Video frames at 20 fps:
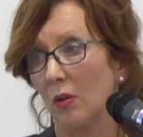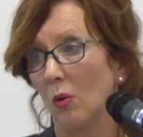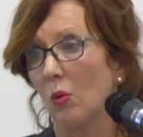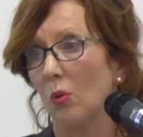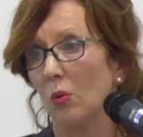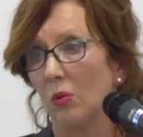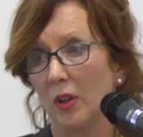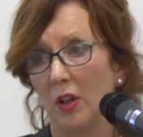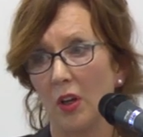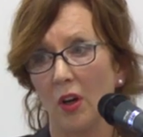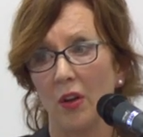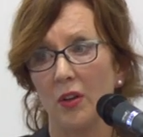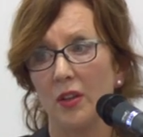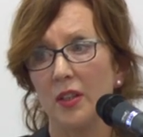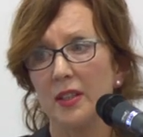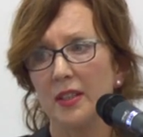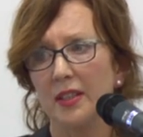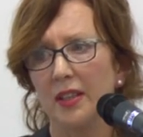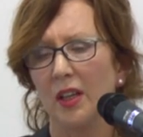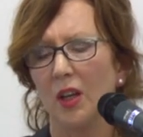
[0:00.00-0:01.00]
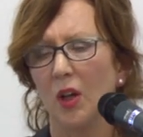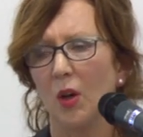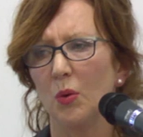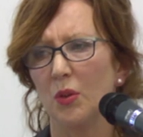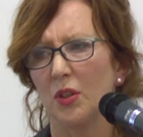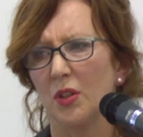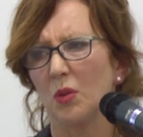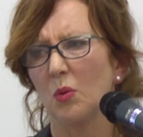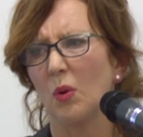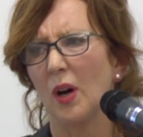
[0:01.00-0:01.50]
all the owners,
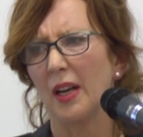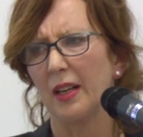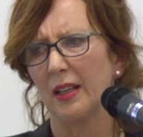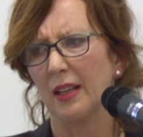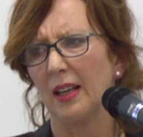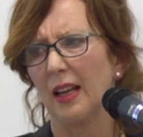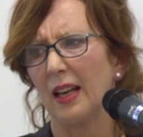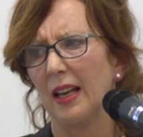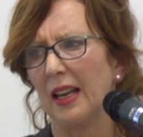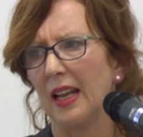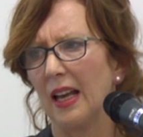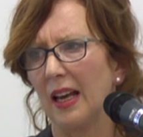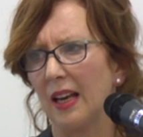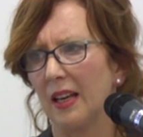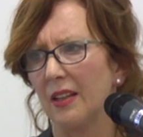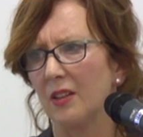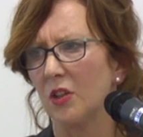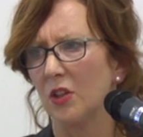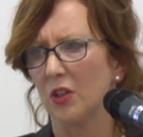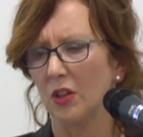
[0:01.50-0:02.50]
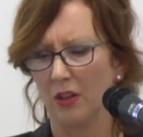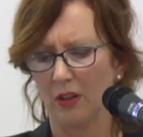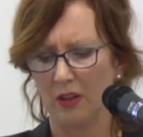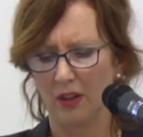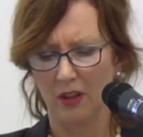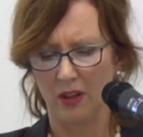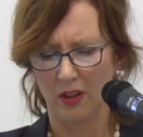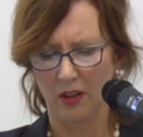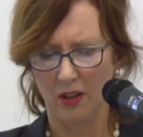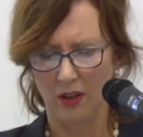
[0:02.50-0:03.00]
which is quite a large
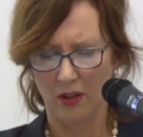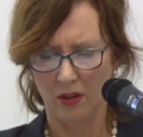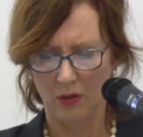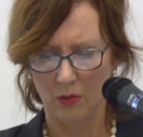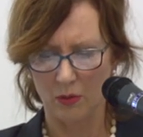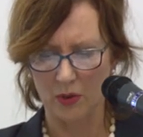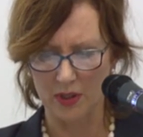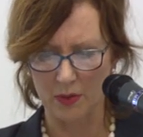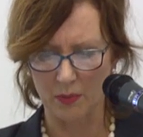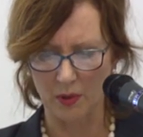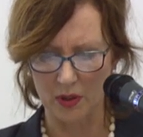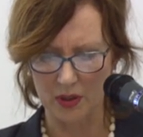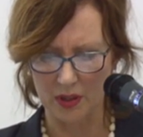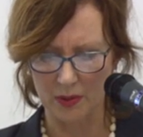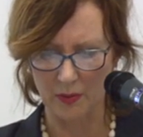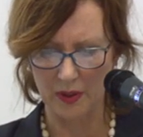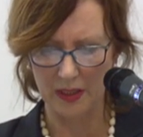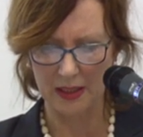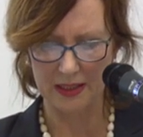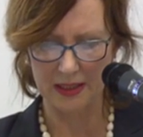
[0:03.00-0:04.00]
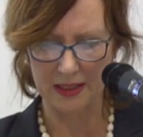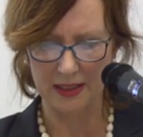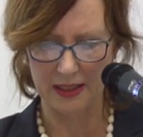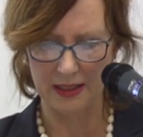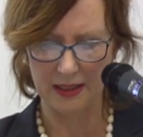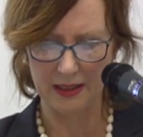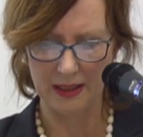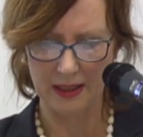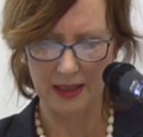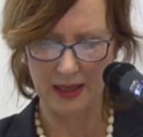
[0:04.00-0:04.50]

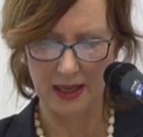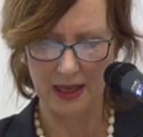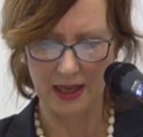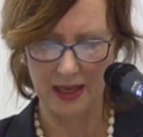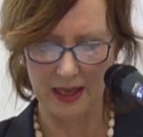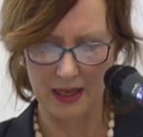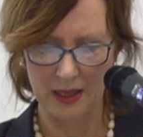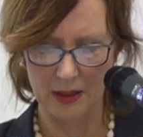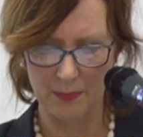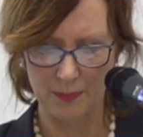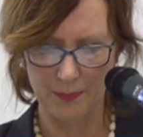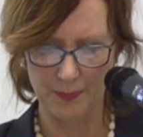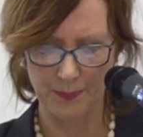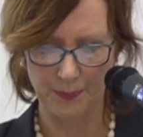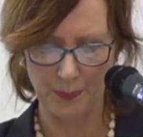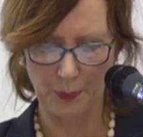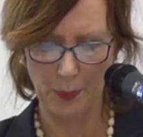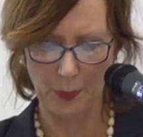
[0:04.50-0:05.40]
responsibility. One